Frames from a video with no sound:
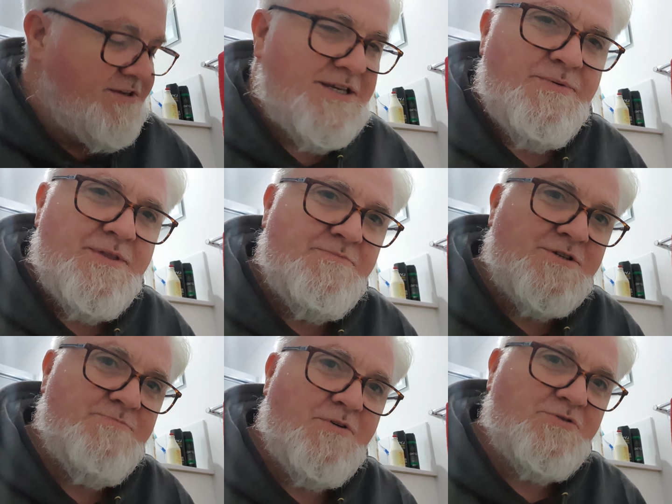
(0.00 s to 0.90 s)
Some of them
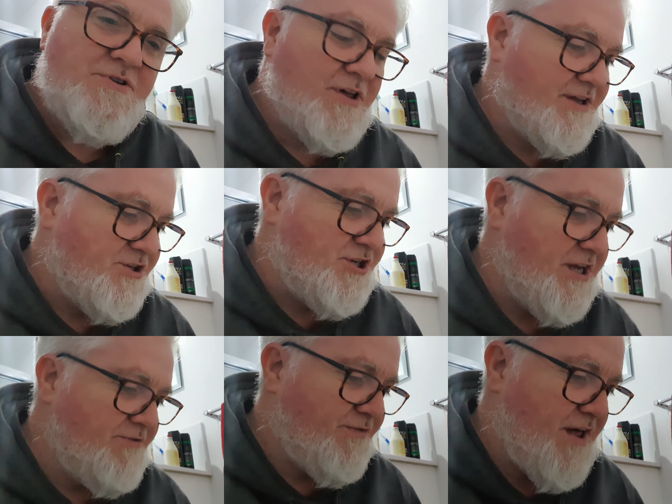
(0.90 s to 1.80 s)
smell like a
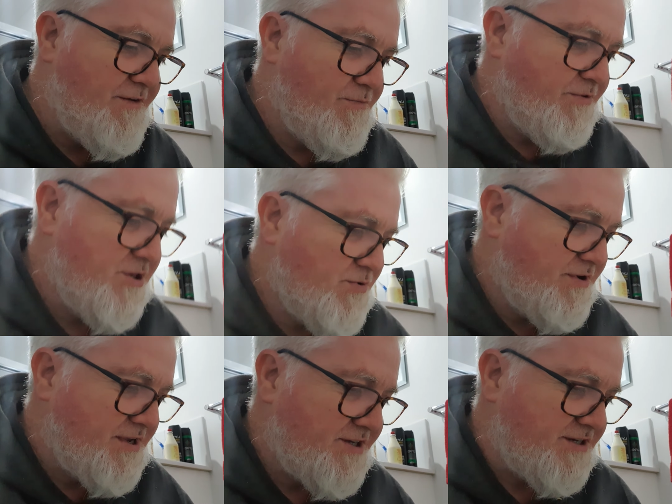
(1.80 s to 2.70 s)
chicken flavour, but this
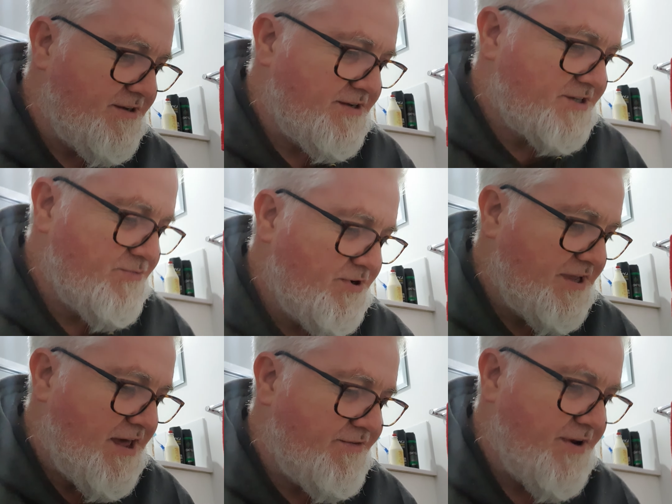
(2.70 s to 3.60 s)
one doesn't. It doesn't
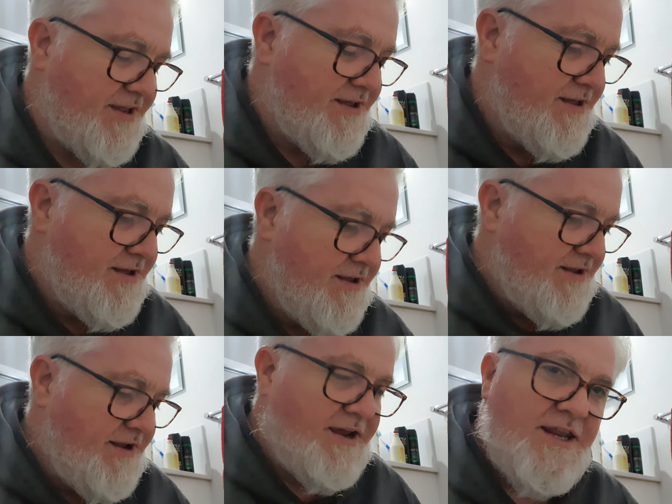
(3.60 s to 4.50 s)
really have
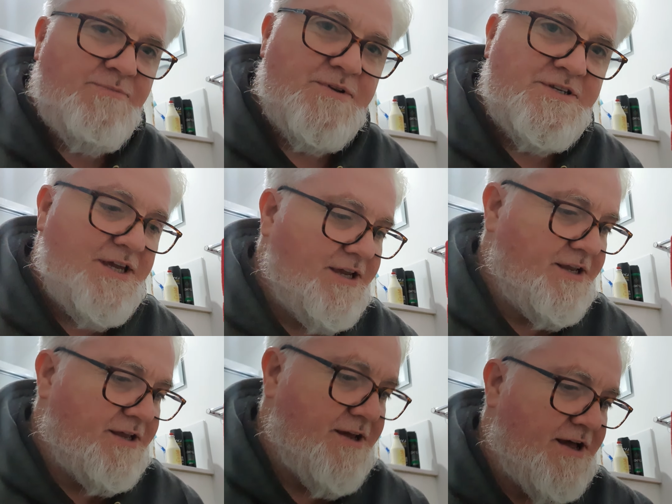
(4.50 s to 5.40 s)
any
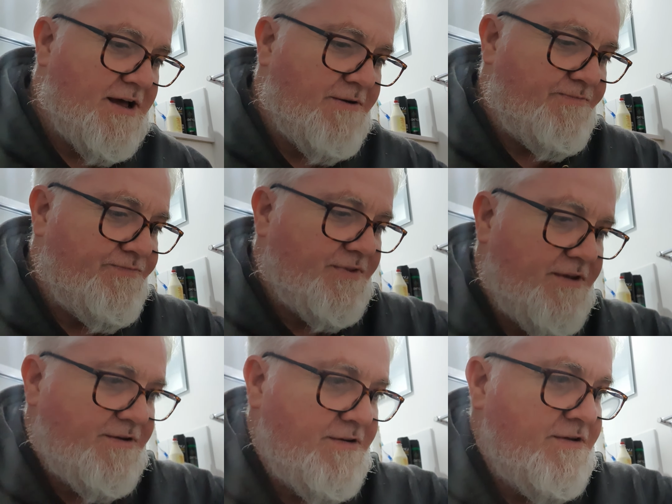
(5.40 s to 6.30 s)
particular
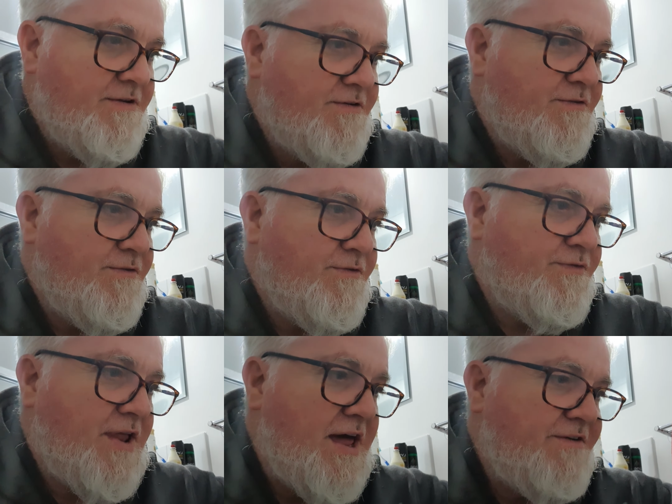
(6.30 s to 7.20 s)

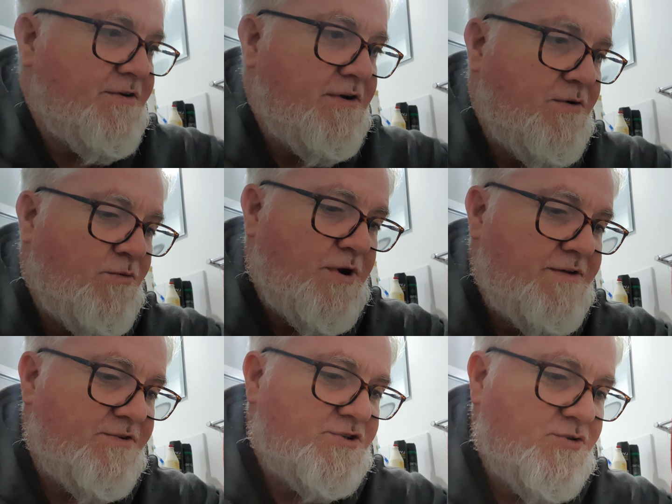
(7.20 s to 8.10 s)
flavour or
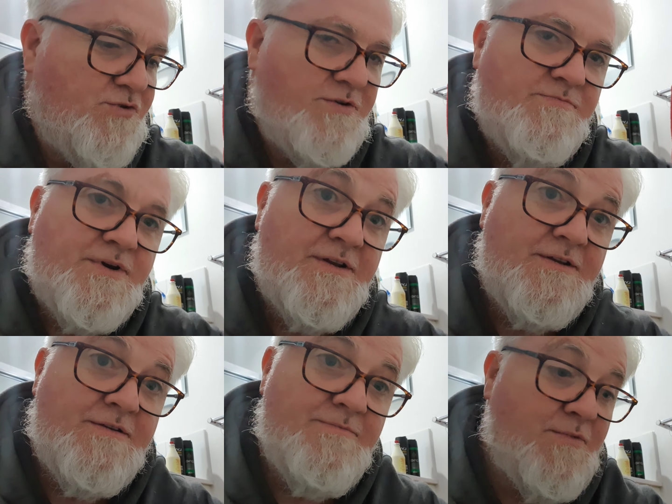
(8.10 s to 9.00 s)
whatever to it, but
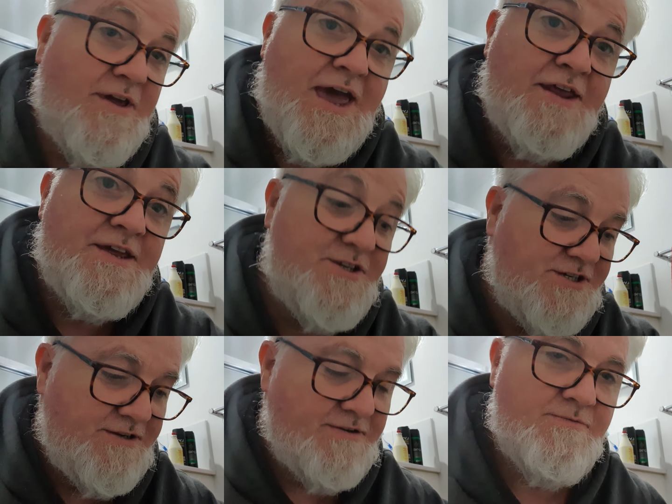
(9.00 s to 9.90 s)
my cat
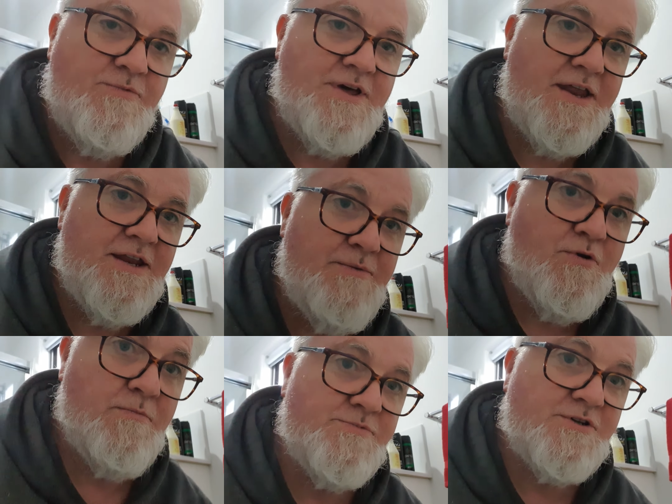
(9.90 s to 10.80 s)
eats it without any
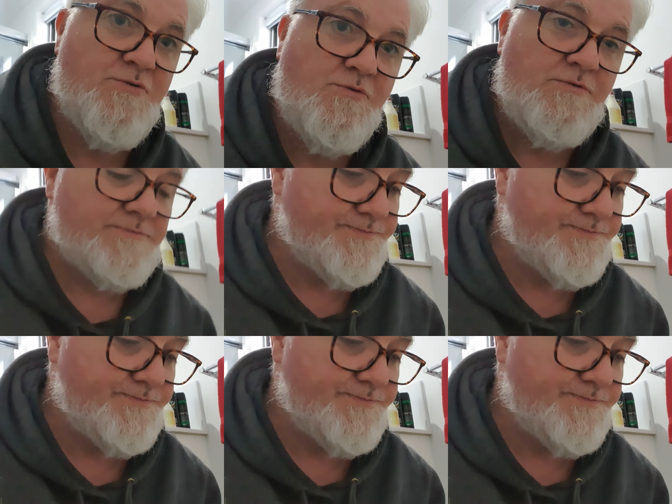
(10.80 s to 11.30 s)
problems at all.